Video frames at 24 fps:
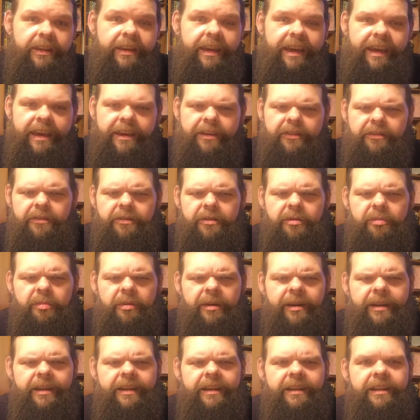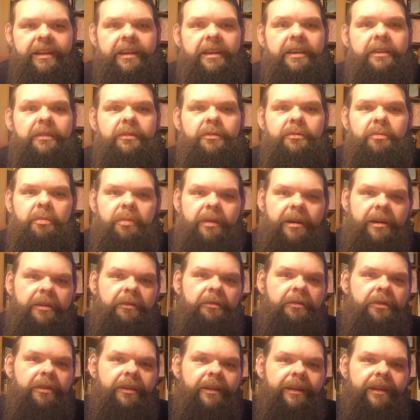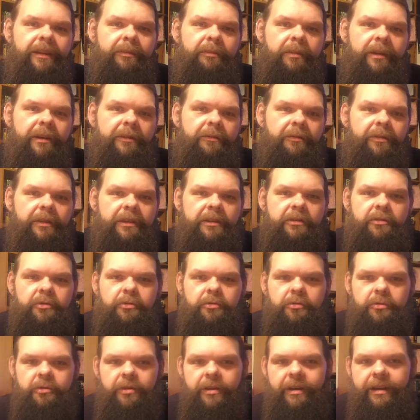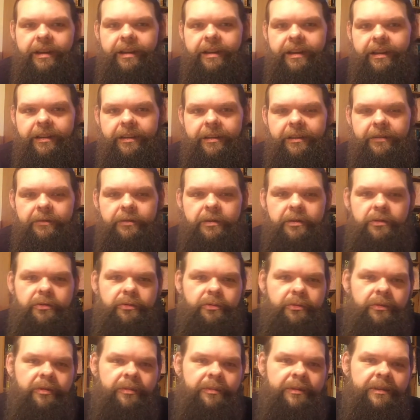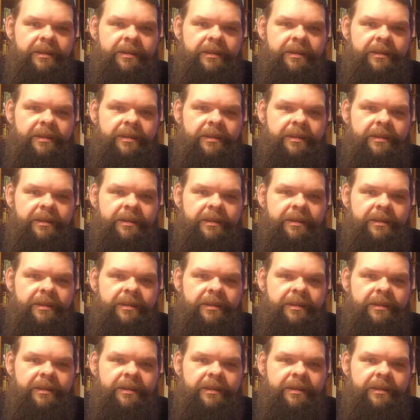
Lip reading: Everybody loves Beverly. Beverly's great. I love this woman.